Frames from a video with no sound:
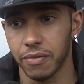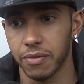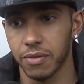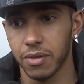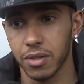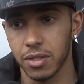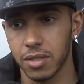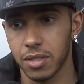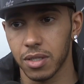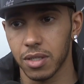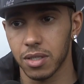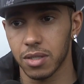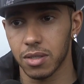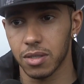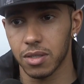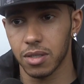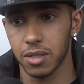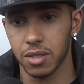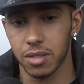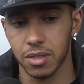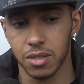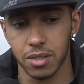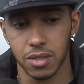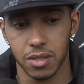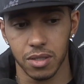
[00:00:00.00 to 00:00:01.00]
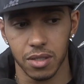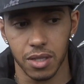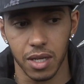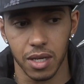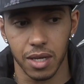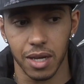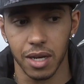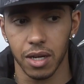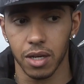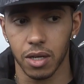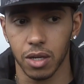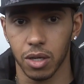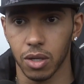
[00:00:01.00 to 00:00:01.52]
They're
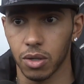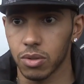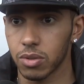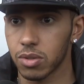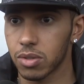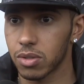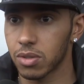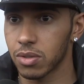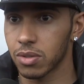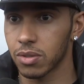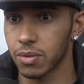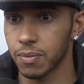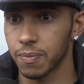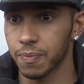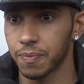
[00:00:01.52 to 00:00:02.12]
getting close.